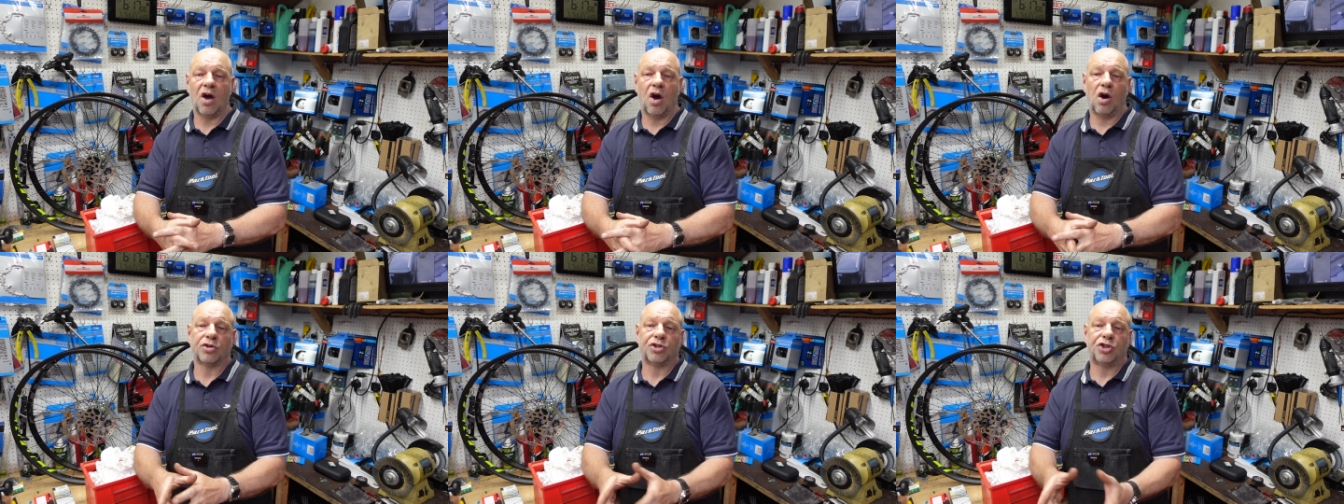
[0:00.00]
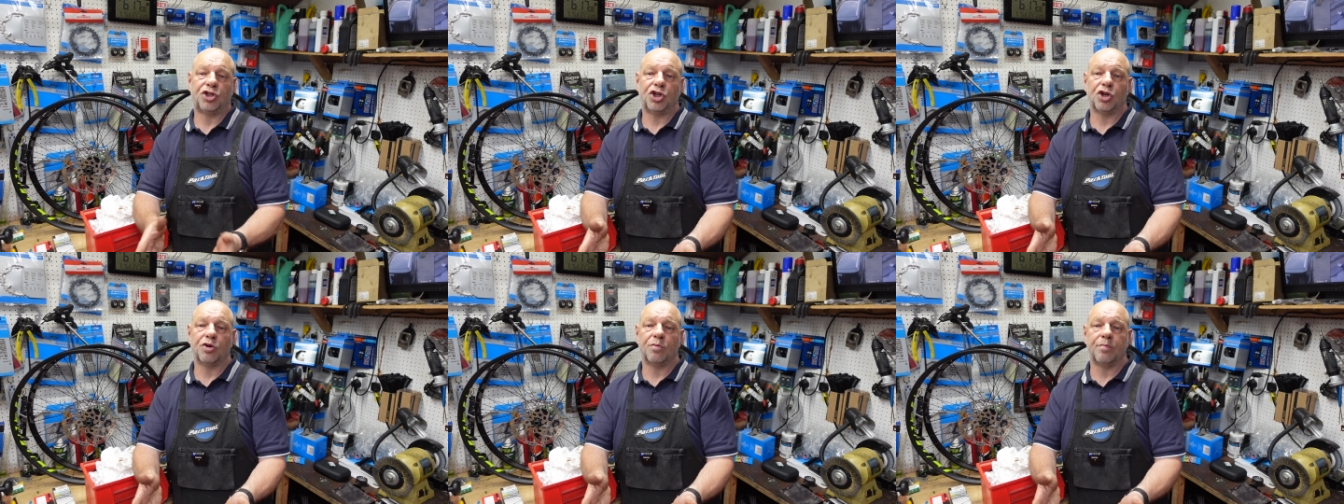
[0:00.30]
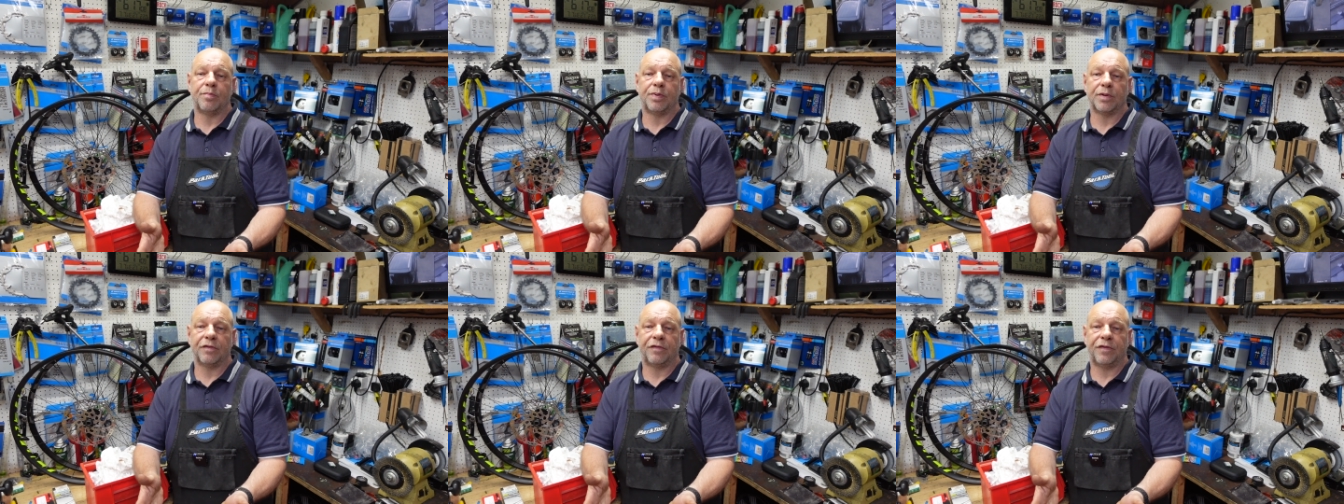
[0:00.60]
odd
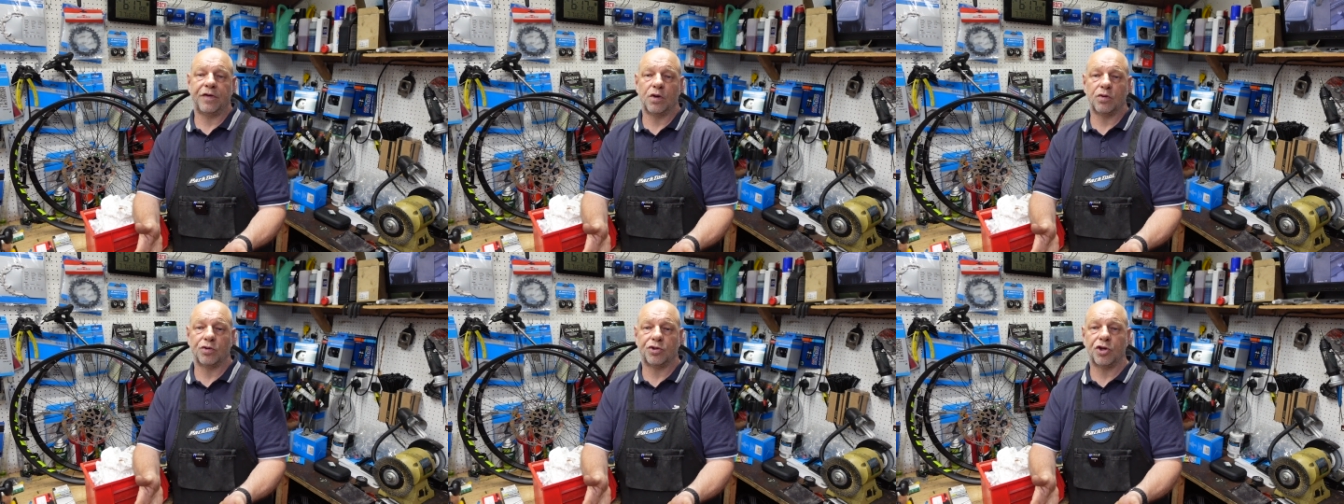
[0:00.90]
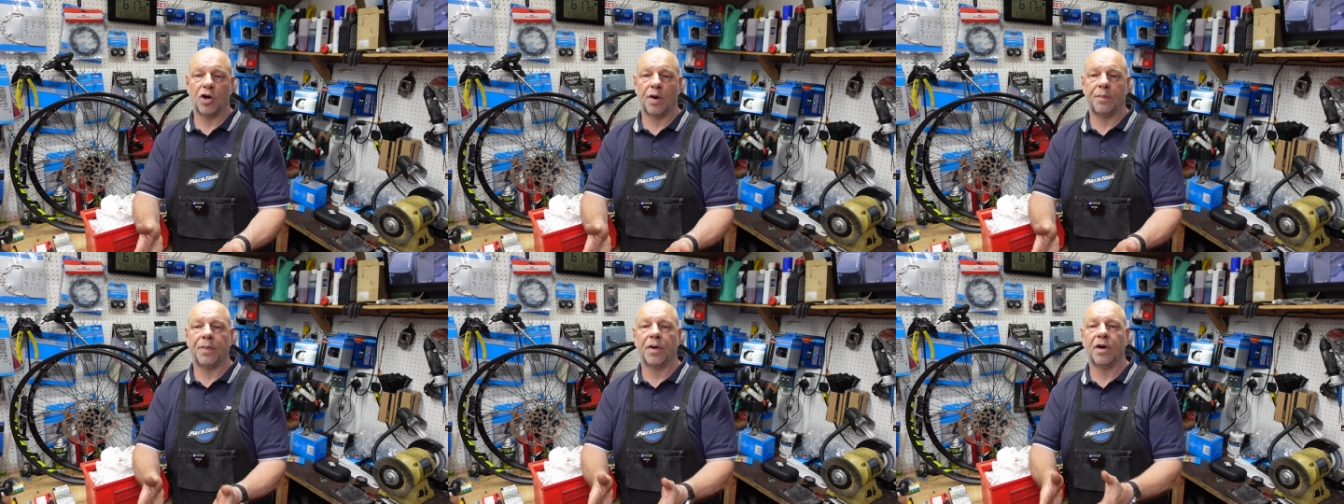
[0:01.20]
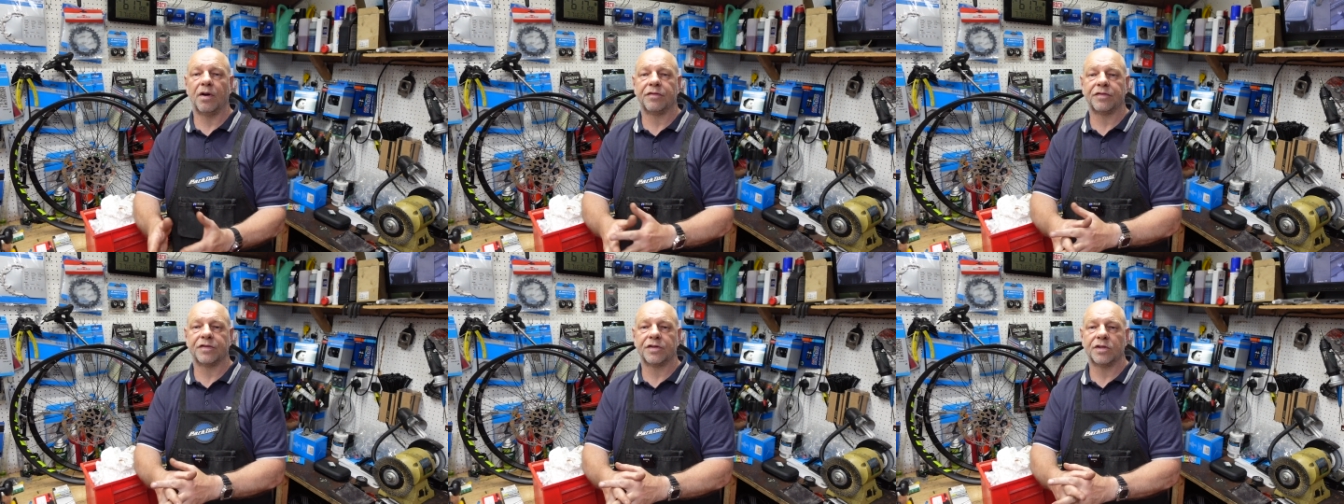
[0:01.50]
jump, few
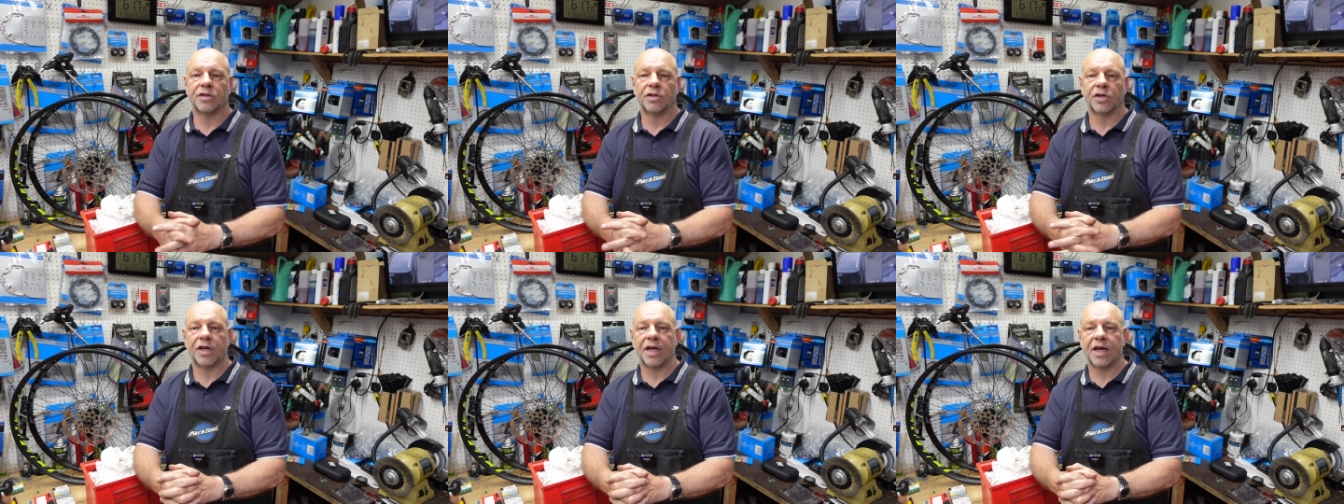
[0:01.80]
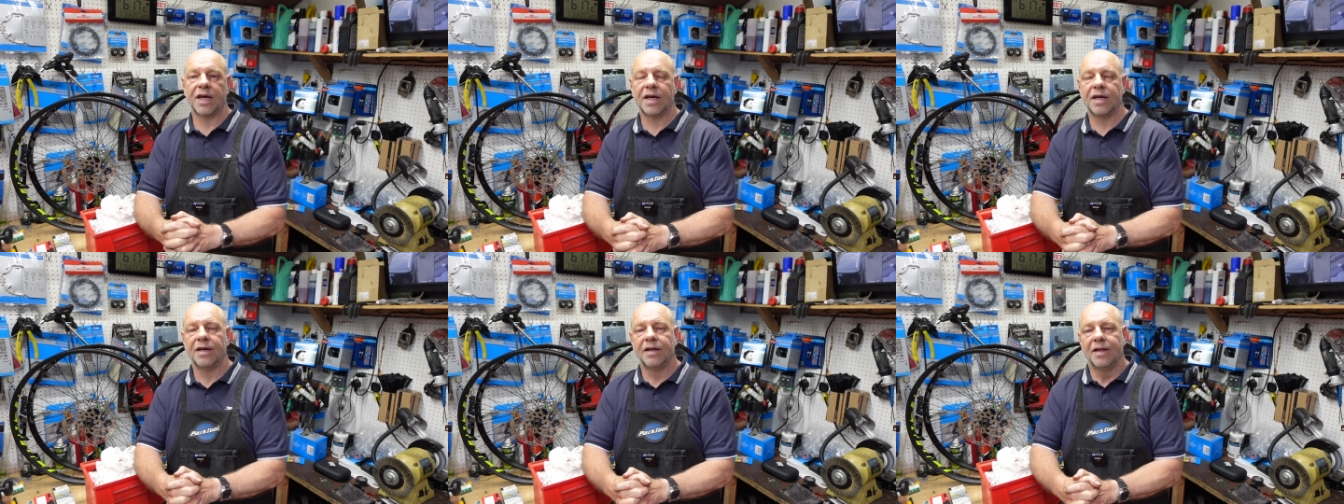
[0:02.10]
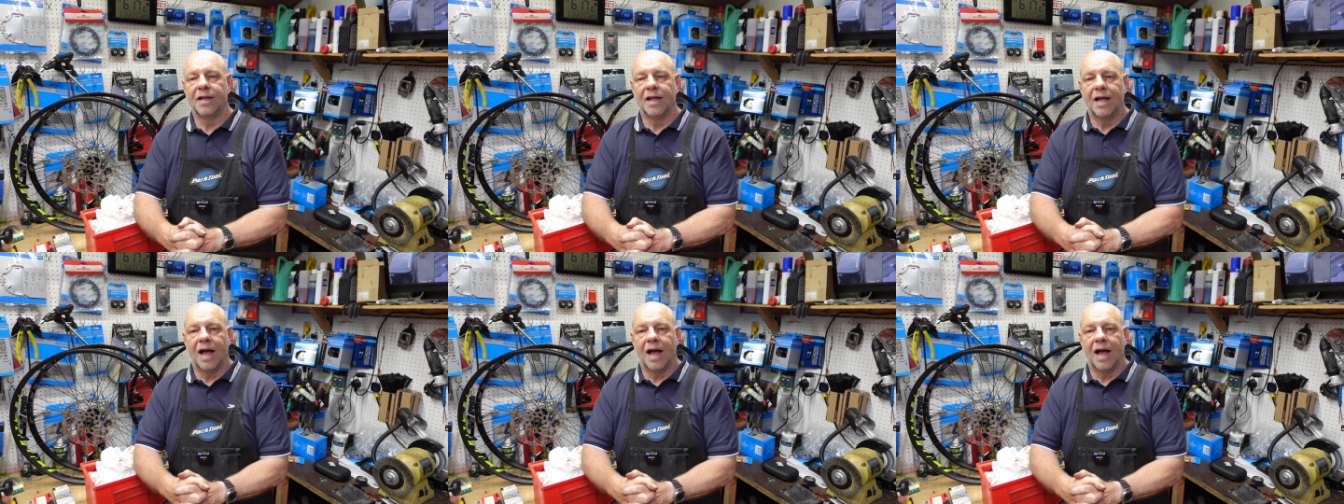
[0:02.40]
drop-offs, okay,